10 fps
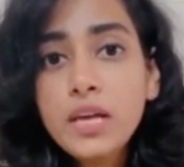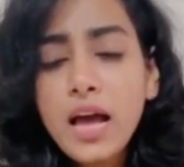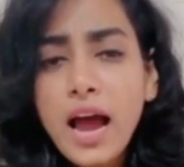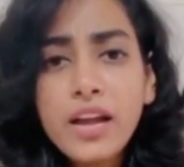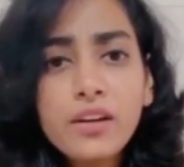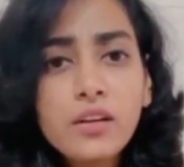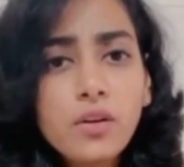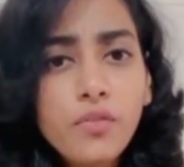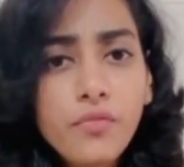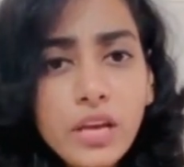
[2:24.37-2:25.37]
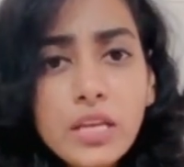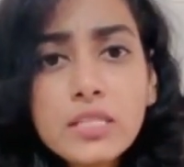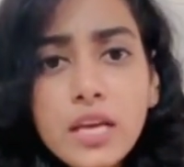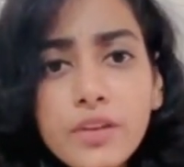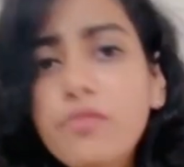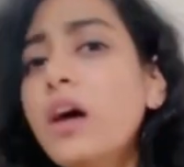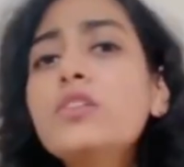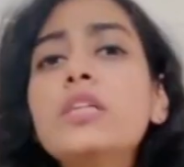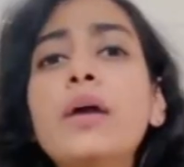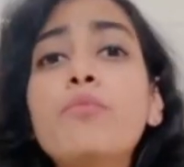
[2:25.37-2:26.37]
and various advanced
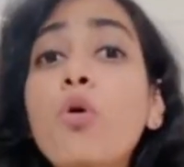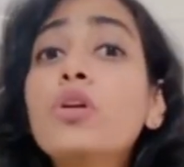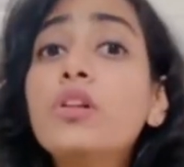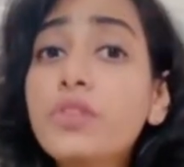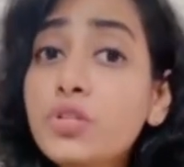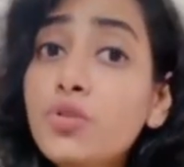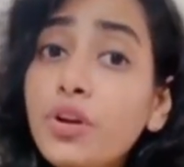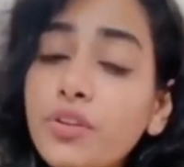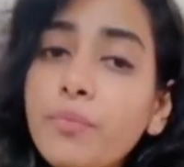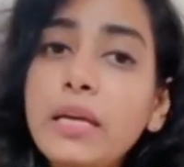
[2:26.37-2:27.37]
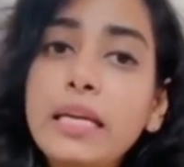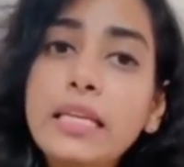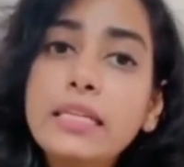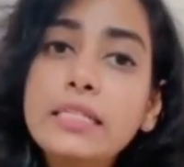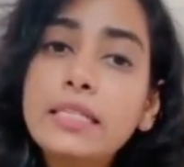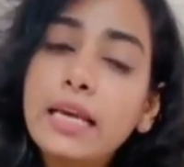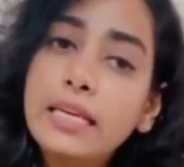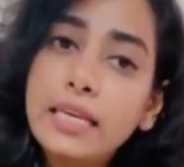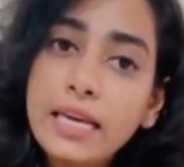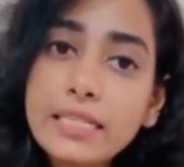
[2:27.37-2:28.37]
and modern restorative materials like
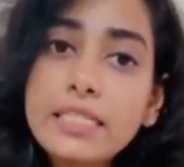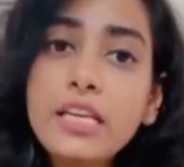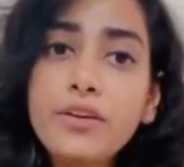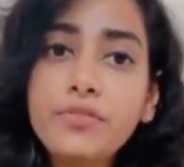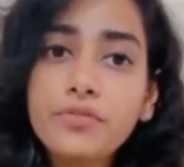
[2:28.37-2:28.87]
SDF,